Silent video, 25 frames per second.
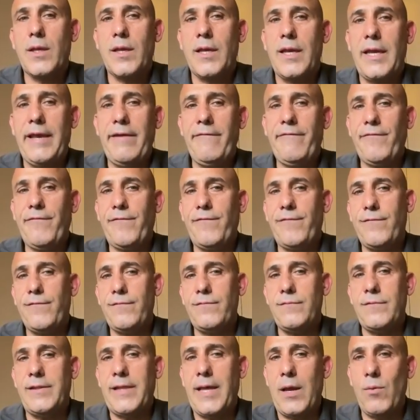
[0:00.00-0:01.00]
If
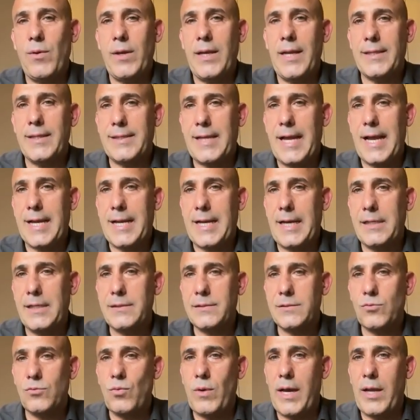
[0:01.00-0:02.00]
they will attack
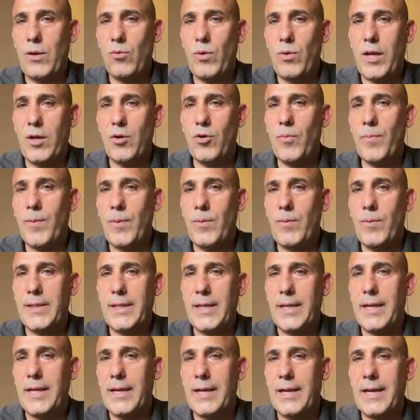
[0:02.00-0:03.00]
us while we're
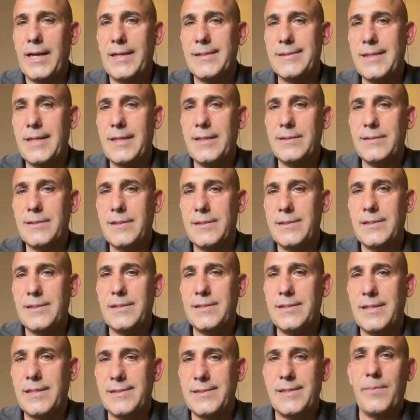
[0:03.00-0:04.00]
operating in Gaza, this
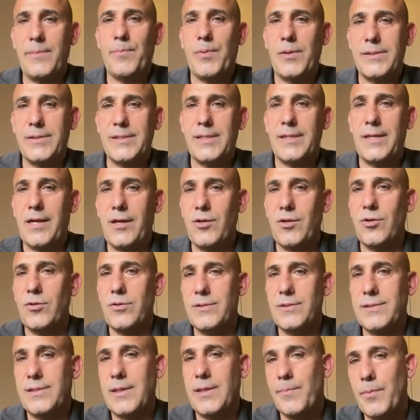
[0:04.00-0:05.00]
is the simple scenario.
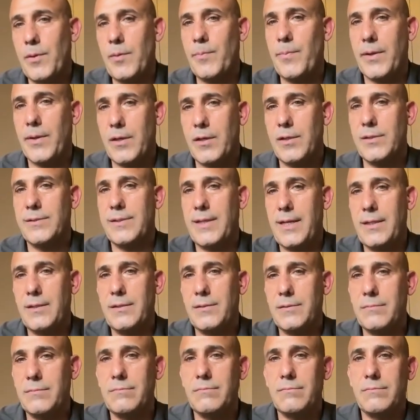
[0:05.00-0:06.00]
Simple because
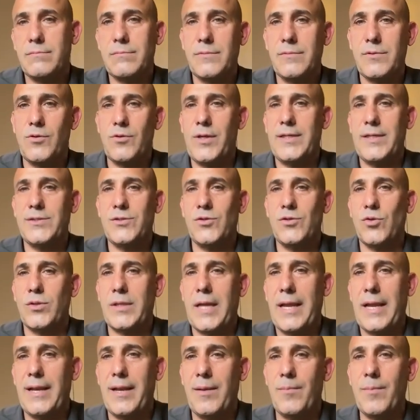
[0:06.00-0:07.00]
then there is no
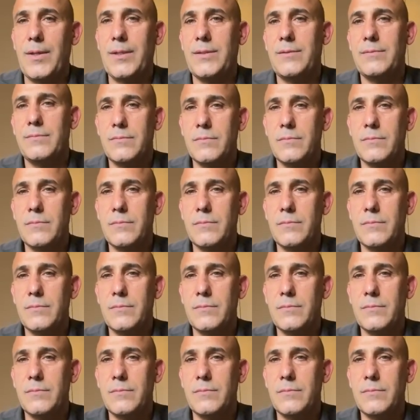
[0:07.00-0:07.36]
dilemma.